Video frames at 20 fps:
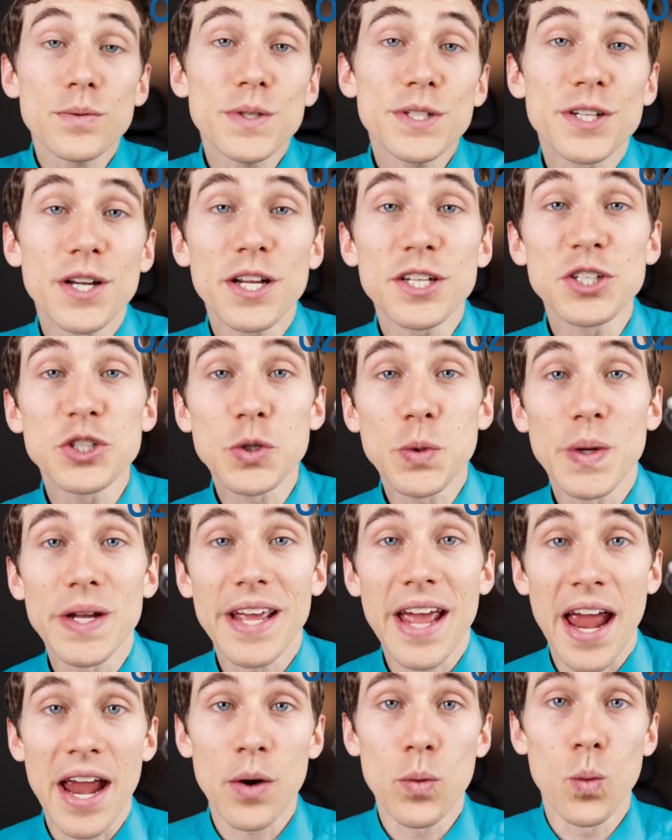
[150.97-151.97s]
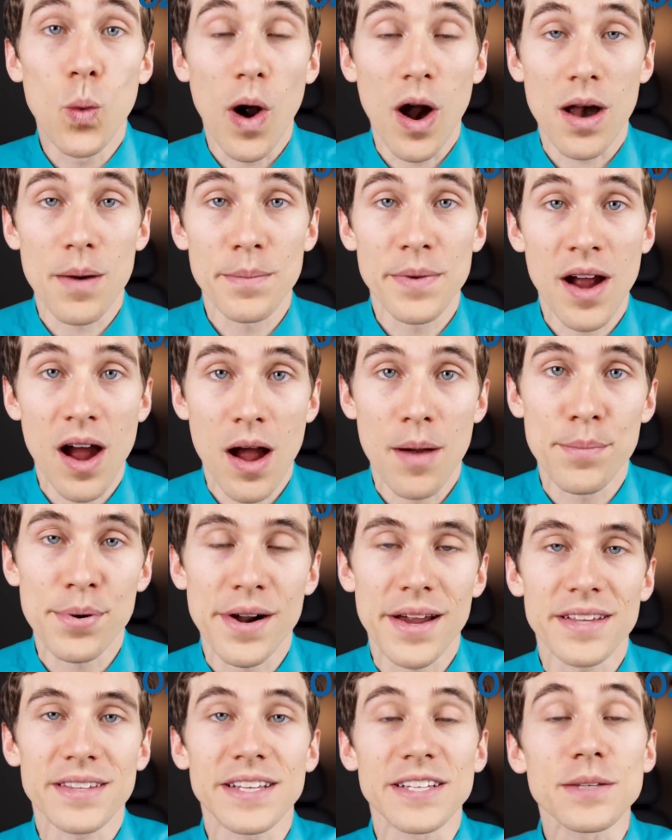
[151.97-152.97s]
that we're done doing a warm
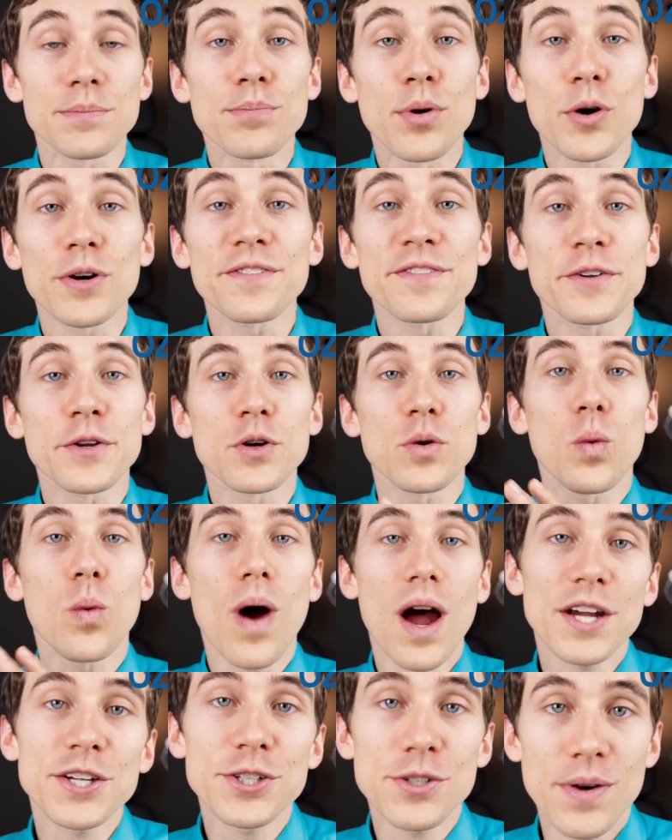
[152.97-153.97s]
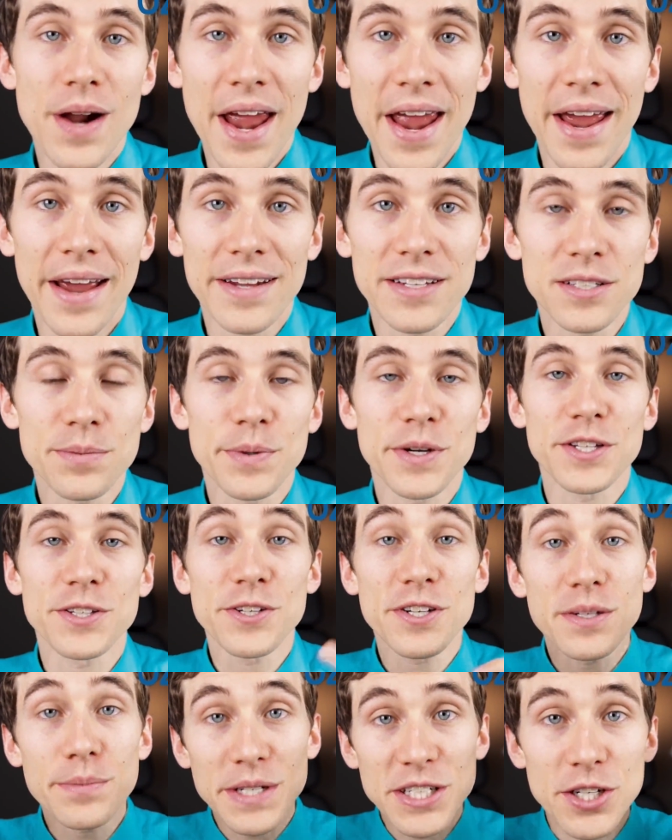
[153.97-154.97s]
compress, it's important for you to wash your hands
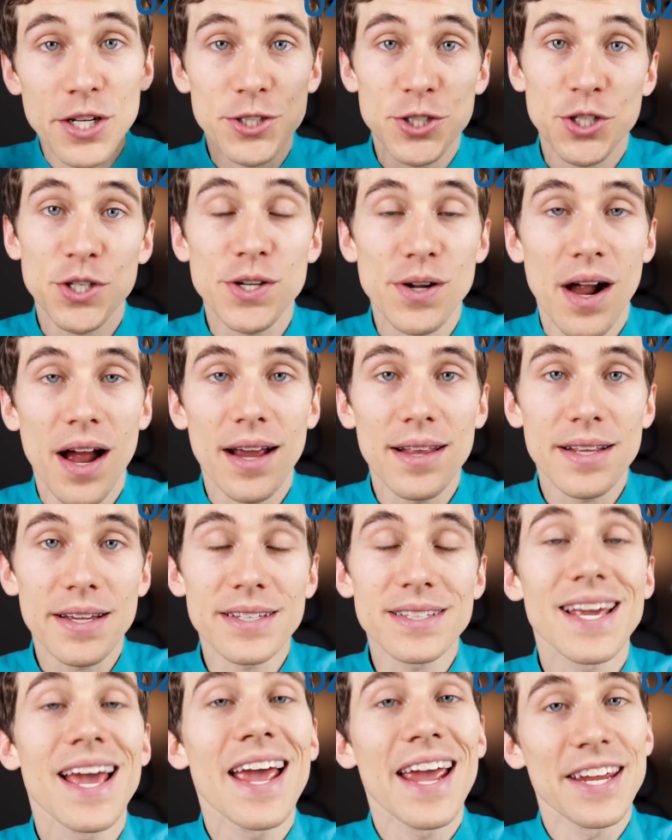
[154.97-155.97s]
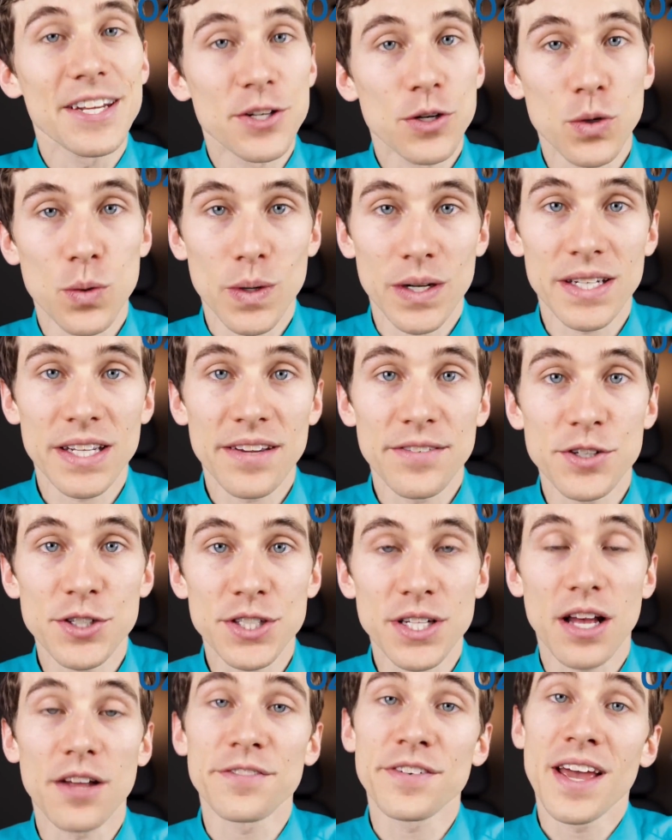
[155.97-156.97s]
because you're going to be touching your eyelids and you don't want to give
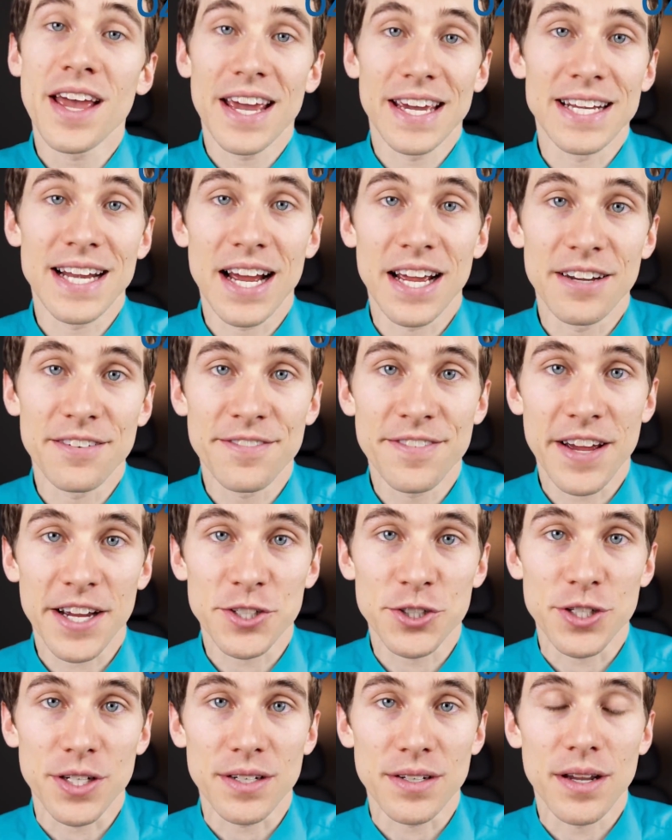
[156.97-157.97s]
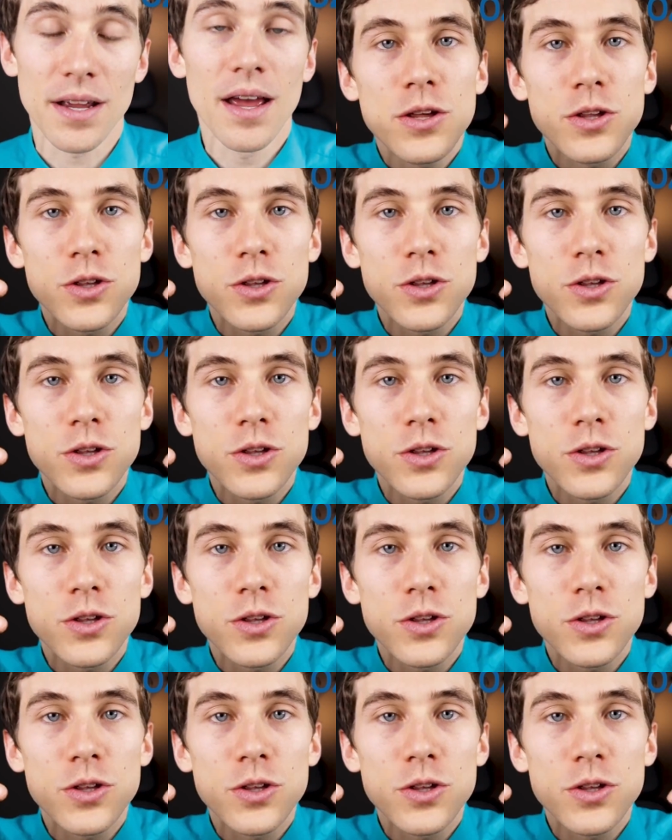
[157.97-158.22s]
yourself an eye infection.